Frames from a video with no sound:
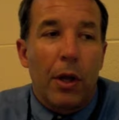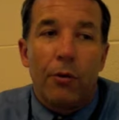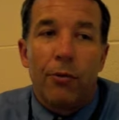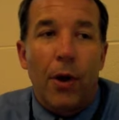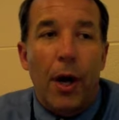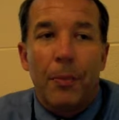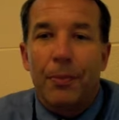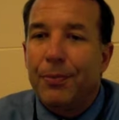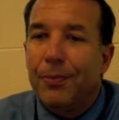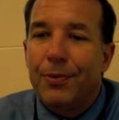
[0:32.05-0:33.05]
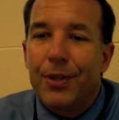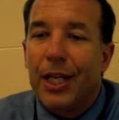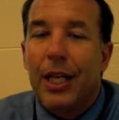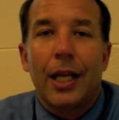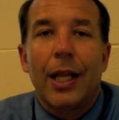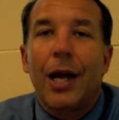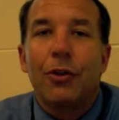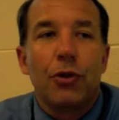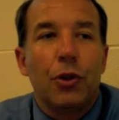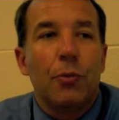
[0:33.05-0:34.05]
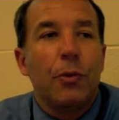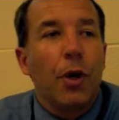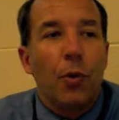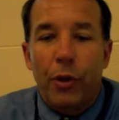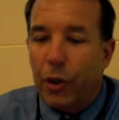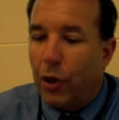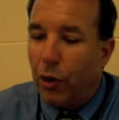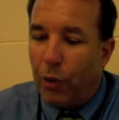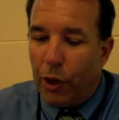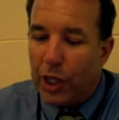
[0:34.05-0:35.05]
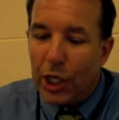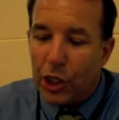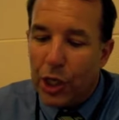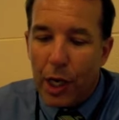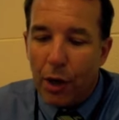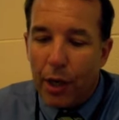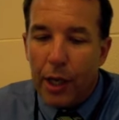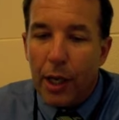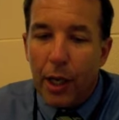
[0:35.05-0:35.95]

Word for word: from sitting in a classroom with a, with a dictionary,